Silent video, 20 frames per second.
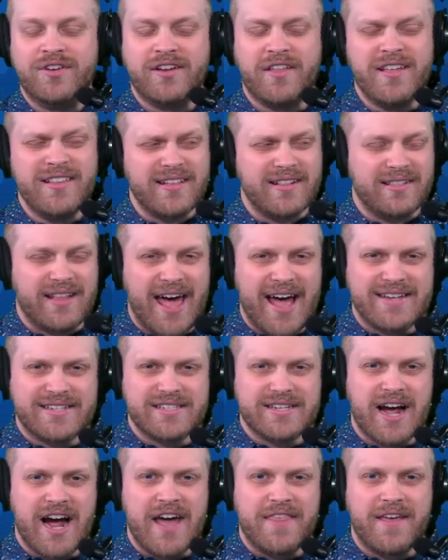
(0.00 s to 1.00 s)
I think the
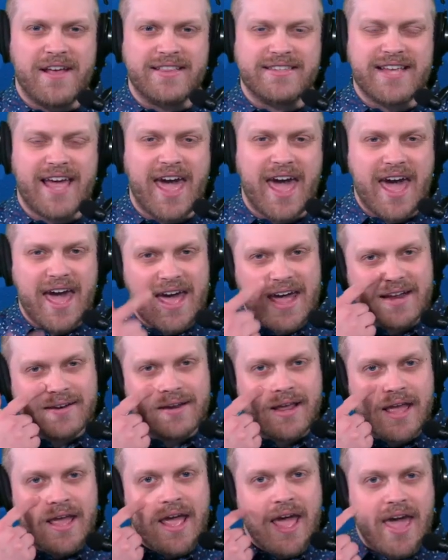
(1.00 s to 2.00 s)
last guy they tagged